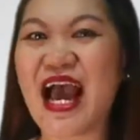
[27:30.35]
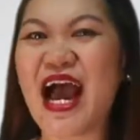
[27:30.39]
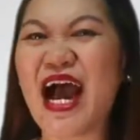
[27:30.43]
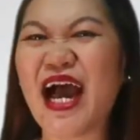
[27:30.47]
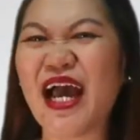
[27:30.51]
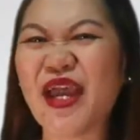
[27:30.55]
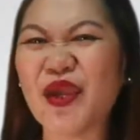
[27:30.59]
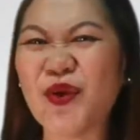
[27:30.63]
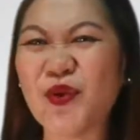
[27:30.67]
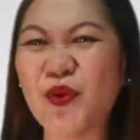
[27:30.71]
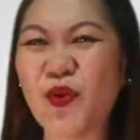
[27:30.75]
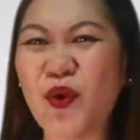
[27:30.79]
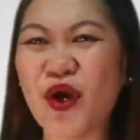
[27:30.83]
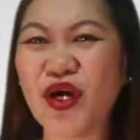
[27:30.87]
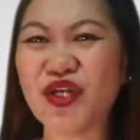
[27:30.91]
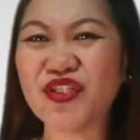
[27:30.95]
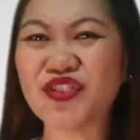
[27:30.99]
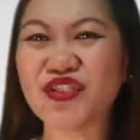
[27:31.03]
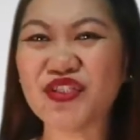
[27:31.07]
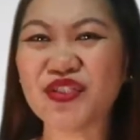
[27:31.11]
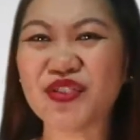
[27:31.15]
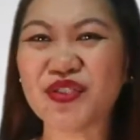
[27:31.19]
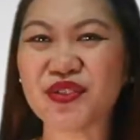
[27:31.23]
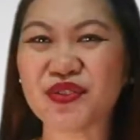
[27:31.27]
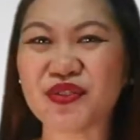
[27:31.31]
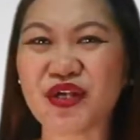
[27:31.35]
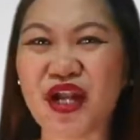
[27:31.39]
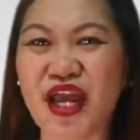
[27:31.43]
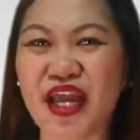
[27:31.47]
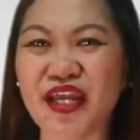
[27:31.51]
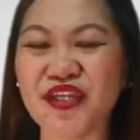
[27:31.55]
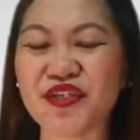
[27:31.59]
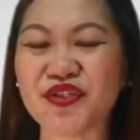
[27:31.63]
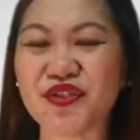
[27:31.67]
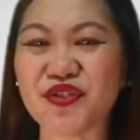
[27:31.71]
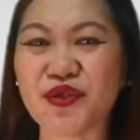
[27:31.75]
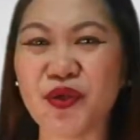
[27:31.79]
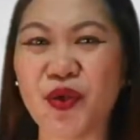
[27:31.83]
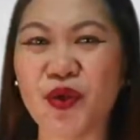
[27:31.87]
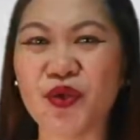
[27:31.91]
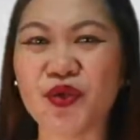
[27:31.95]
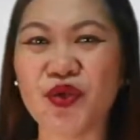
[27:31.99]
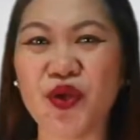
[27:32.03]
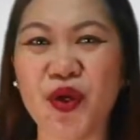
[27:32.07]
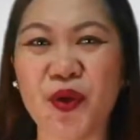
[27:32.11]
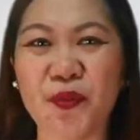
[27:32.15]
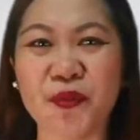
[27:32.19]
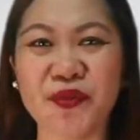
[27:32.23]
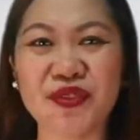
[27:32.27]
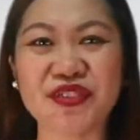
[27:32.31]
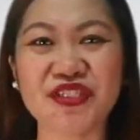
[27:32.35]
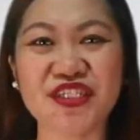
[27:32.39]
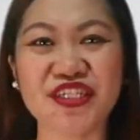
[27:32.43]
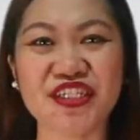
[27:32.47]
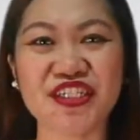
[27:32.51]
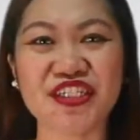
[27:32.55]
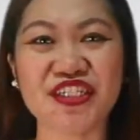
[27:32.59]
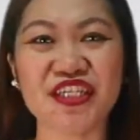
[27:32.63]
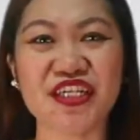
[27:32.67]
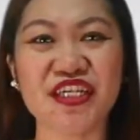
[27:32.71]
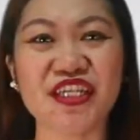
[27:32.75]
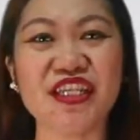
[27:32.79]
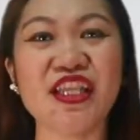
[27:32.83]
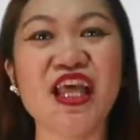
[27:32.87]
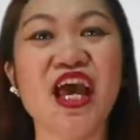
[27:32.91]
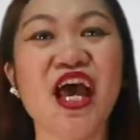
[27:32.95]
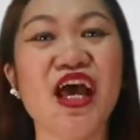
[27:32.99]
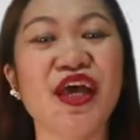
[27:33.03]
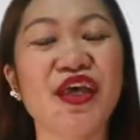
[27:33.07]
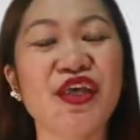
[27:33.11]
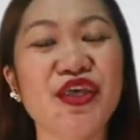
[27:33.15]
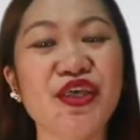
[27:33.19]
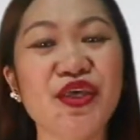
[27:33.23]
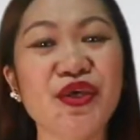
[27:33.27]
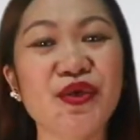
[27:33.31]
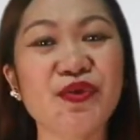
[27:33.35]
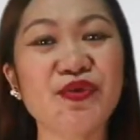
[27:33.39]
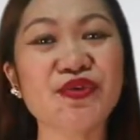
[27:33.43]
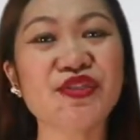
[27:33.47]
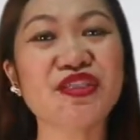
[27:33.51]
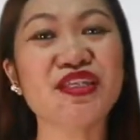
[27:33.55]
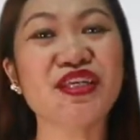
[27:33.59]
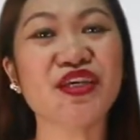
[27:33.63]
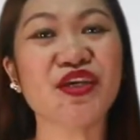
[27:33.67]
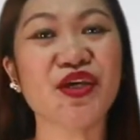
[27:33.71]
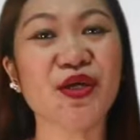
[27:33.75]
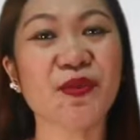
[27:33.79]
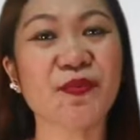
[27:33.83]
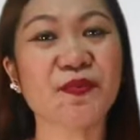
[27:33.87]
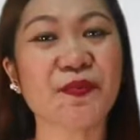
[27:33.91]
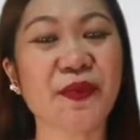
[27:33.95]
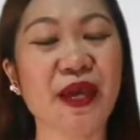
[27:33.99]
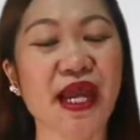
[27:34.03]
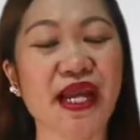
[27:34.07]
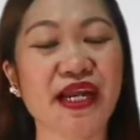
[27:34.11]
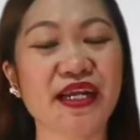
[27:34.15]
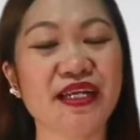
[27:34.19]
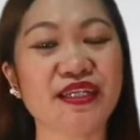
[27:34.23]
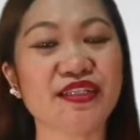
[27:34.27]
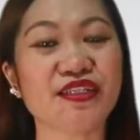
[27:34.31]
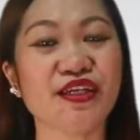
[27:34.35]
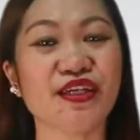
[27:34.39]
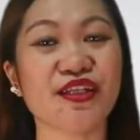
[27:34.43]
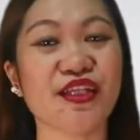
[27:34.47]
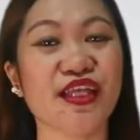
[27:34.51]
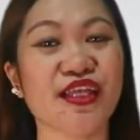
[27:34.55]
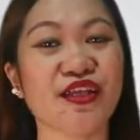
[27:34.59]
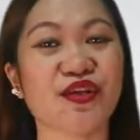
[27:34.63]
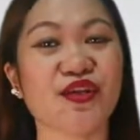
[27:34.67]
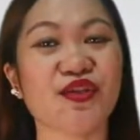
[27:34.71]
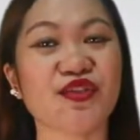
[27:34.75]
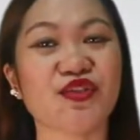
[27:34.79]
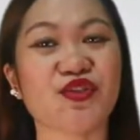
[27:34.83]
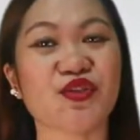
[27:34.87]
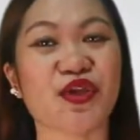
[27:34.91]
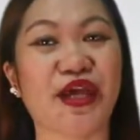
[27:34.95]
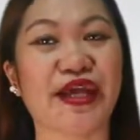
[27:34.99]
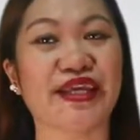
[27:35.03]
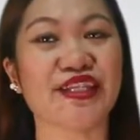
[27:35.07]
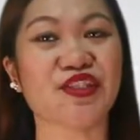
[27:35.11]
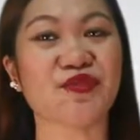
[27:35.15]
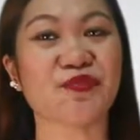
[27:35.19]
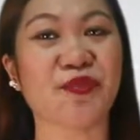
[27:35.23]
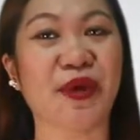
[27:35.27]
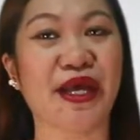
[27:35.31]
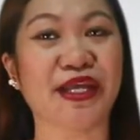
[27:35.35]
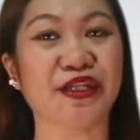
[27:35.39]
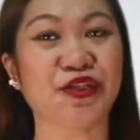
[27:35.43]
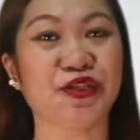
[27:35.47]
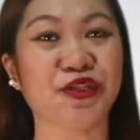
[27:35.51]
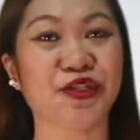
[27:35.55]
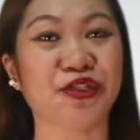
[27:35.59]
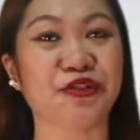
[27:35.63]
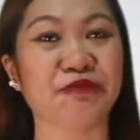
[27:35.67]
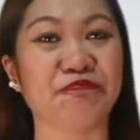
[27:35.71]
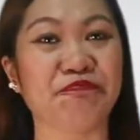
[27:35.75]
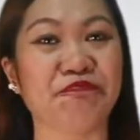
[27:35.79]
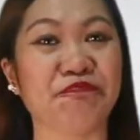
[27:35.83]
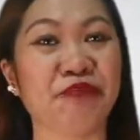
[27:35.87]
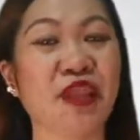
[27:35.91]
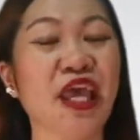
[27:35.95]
I want you to write your own composition using comparison and contrast pattern.